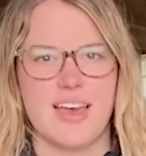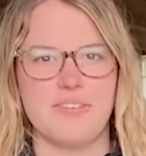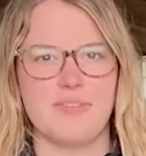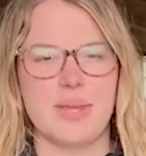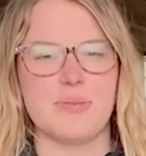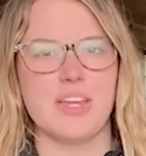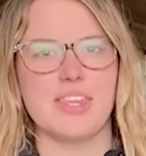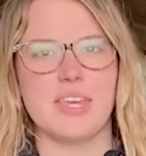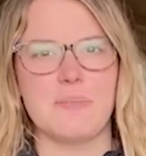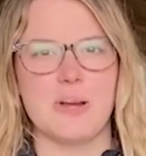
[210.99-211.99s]
I've been
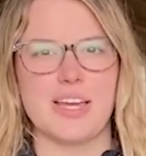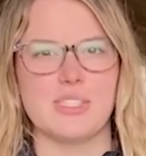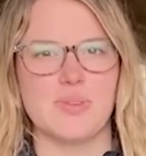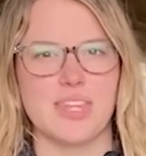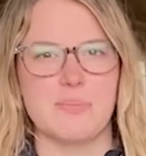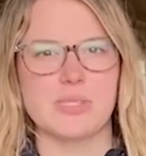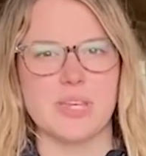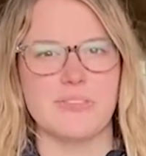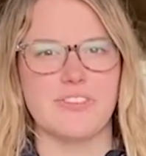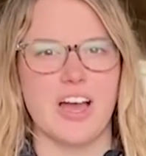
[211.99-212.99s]
really impressed with them
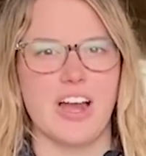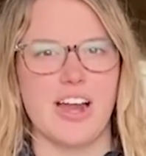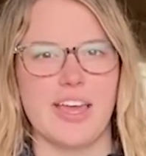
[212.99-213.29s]
so far,